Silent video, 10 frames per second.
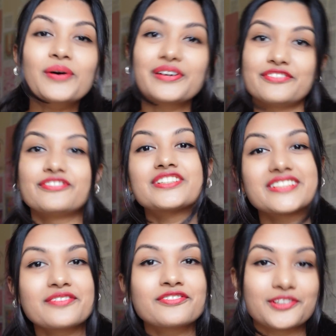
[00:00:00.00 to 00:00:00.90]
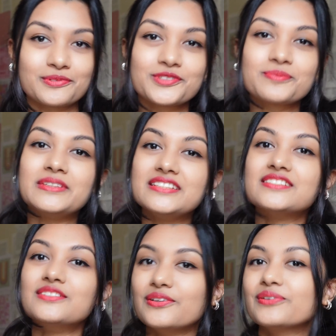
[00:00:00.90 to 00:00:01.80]
Okay, first and foremost,
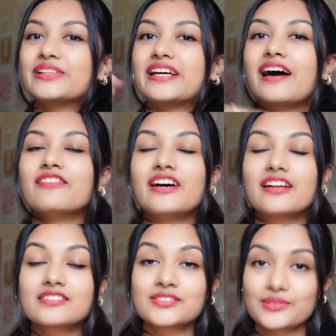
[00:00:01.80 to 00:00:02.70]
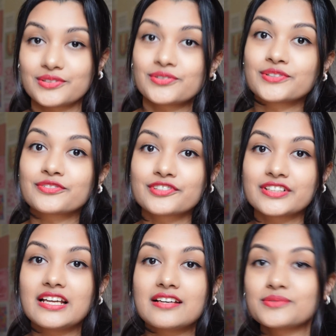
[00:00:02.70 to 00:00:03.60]
please know that I've had a sore throat for the
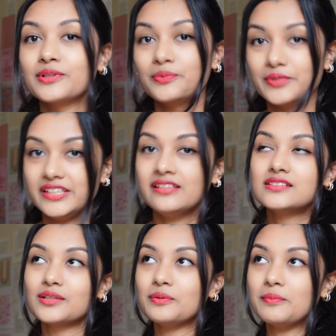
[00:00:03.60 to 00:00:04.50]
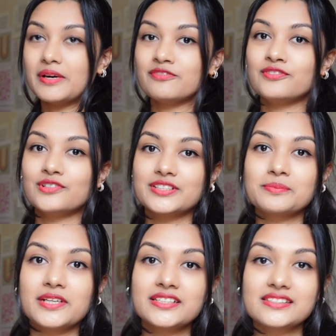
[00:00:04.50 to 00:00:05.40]
last 1 week, so my voice
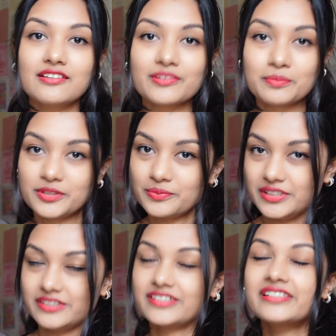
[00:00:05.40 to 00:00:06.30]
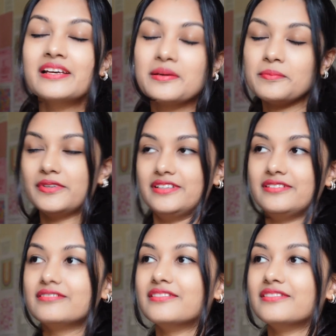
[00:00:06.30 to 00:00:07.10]
might sound a bit weird, but